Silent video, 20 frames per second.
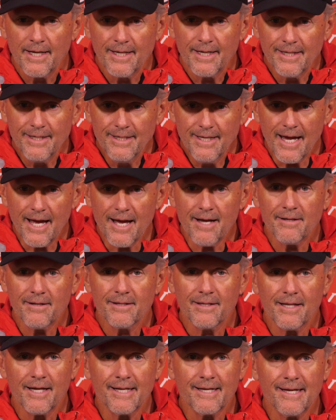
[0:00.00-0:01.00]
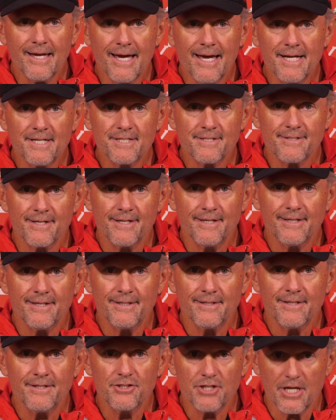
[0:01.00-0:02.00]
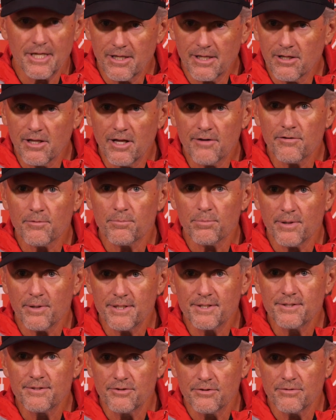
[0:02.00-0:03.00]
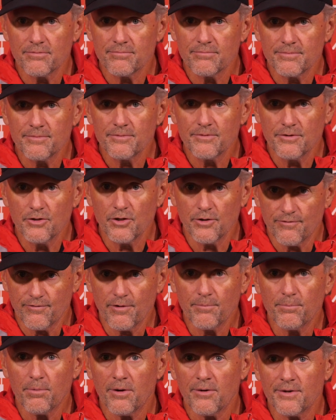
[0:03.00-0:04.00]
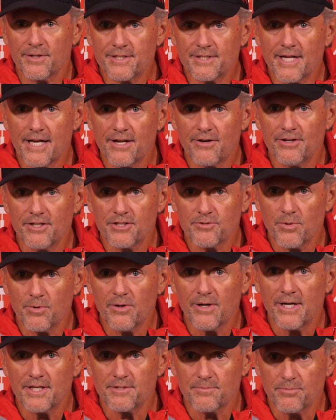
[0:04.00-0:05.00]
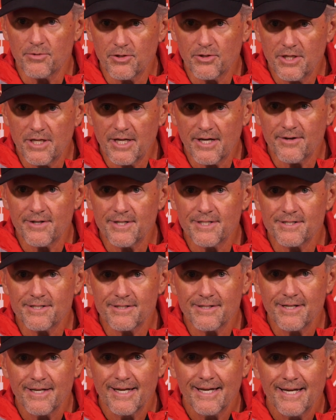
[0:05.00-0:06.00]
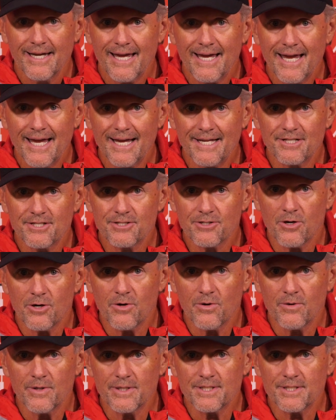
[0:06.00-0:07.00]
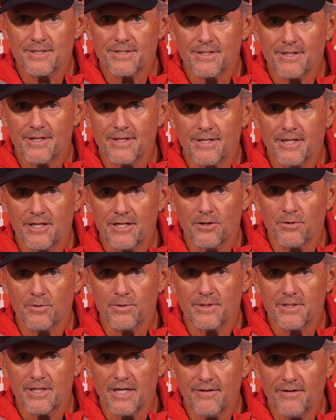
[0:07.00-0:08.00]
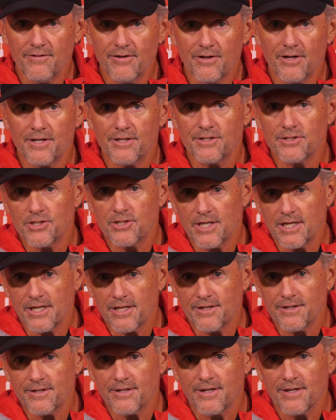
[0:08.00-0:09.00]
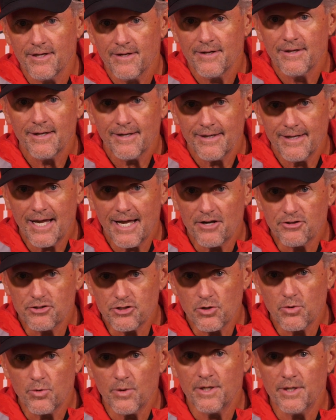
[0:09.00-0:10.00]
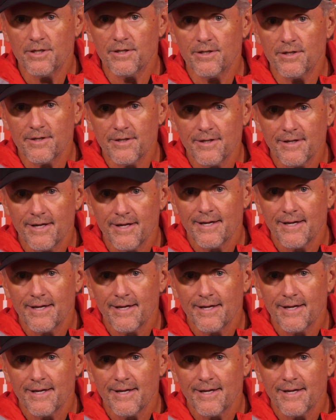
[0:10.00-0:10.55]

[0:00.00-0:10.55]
plus. Yeah, a lot of guys. Jalen Glover played good football on Saturday as well, had some good carries. And so it's, you know, with Tavion, Jalen, now Jaquinda,